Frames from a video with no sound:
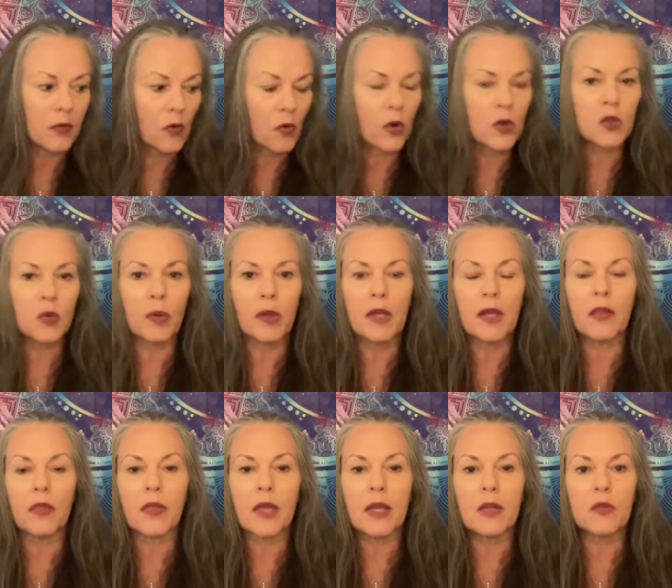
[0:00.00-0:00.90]
Of course, we
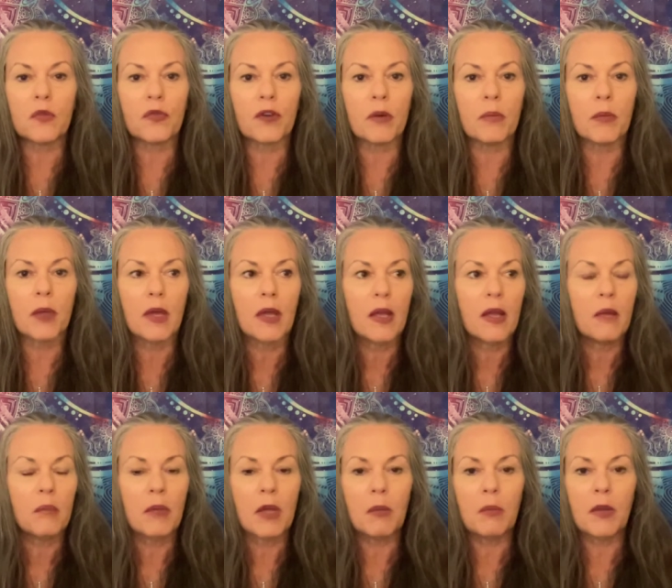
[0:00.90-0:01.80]
get things from
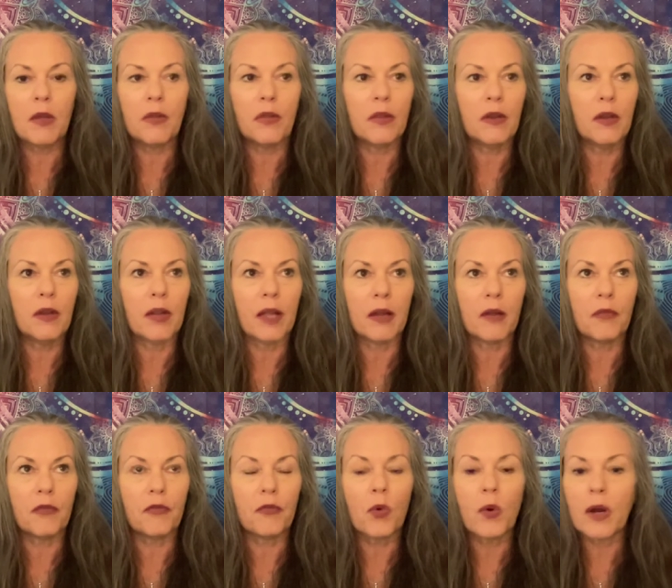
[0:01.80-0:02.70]
maybe, you know, like
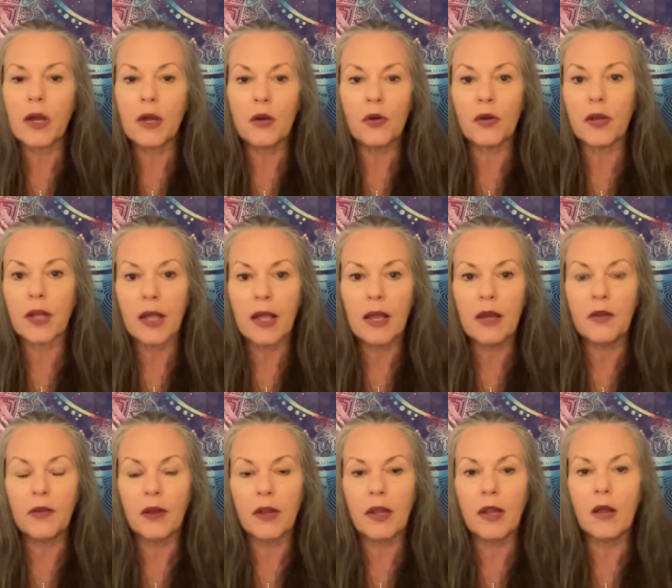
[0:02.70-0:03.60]
400
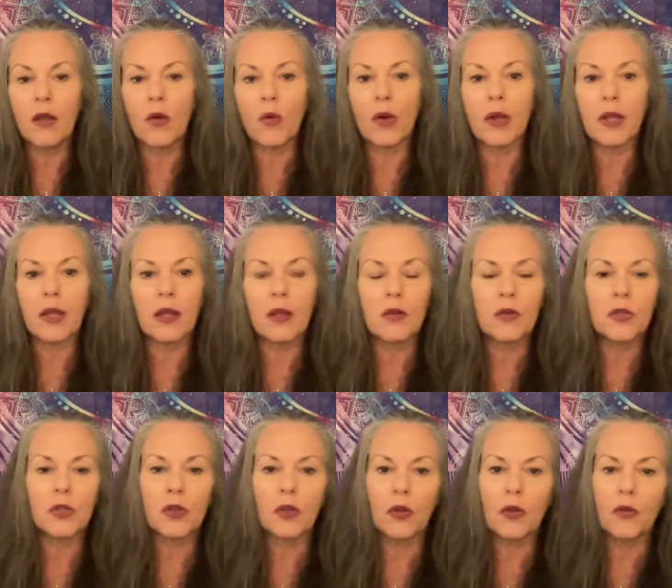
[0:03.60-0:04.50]
AD going
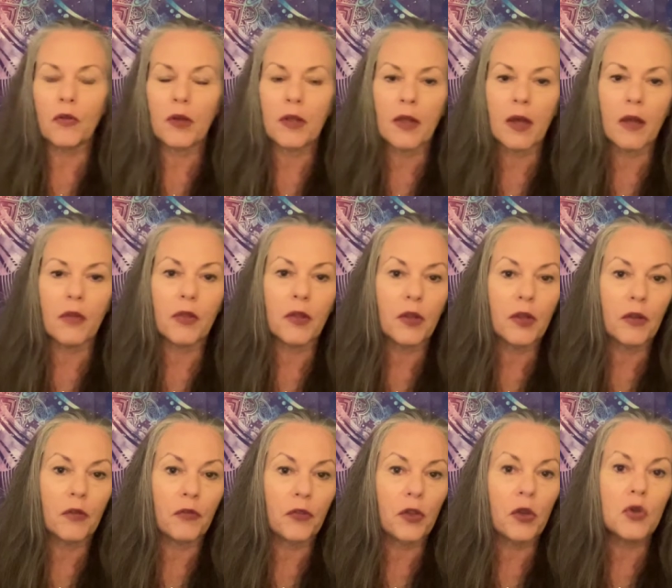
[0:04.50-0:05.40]
into uh, the
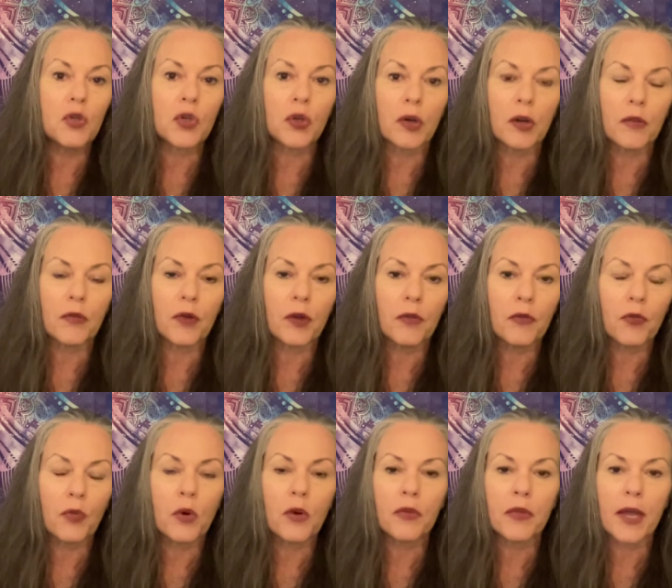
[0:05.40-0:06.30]
future of
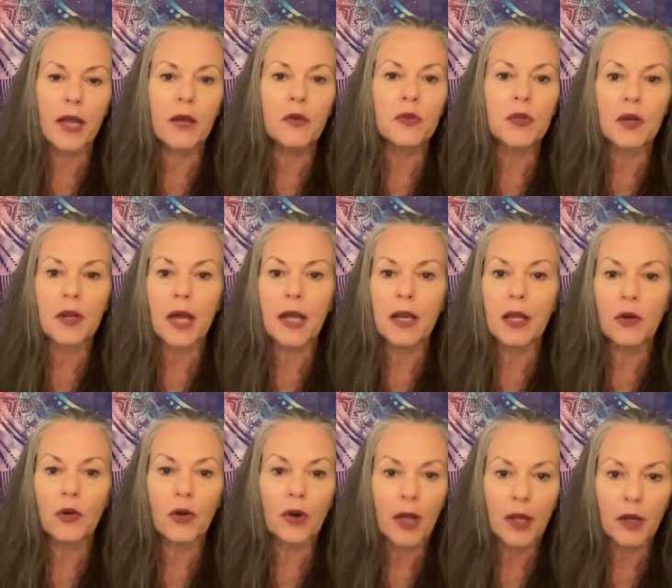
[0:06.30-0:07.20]

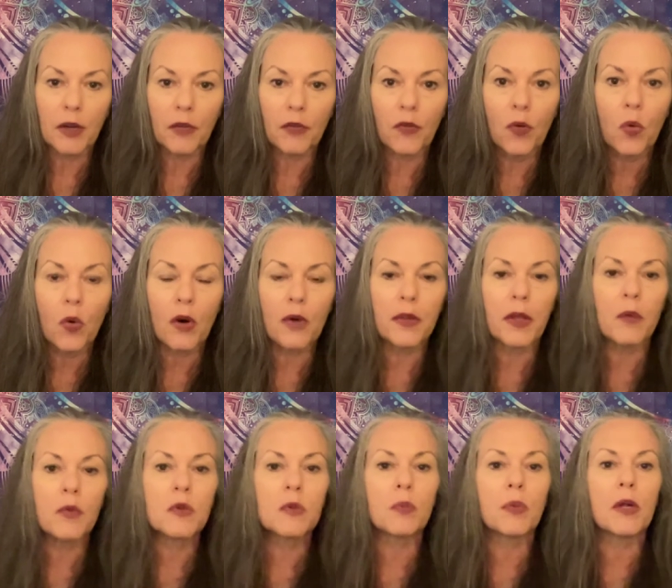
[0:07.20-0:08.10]
4994.
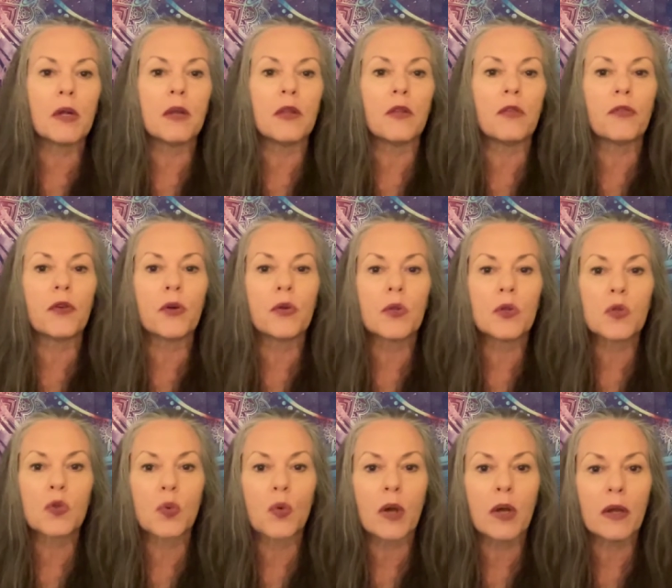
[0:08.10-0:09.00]
That was probably the
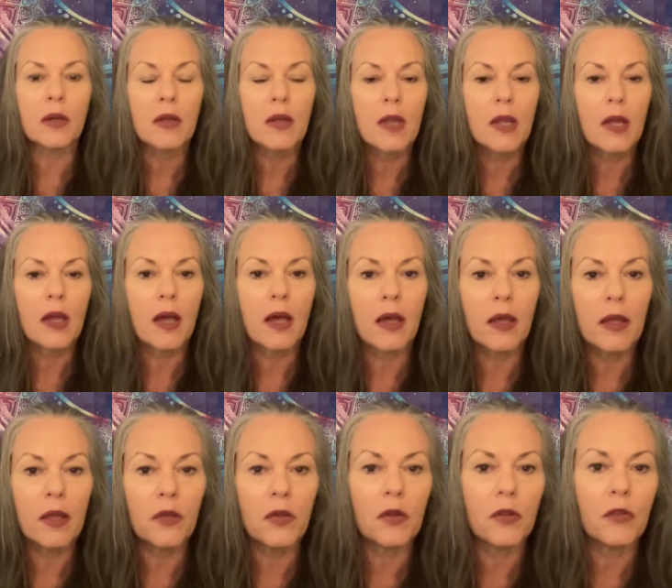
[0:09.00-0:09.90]
furthest one uh,
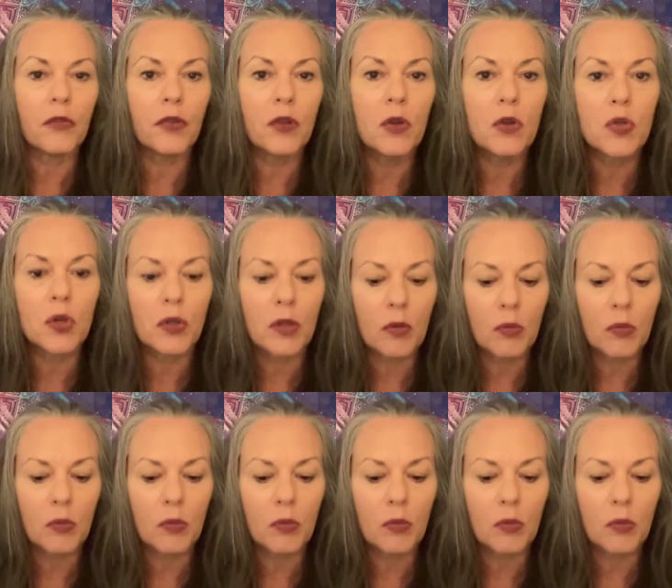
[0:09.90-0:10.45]
into the future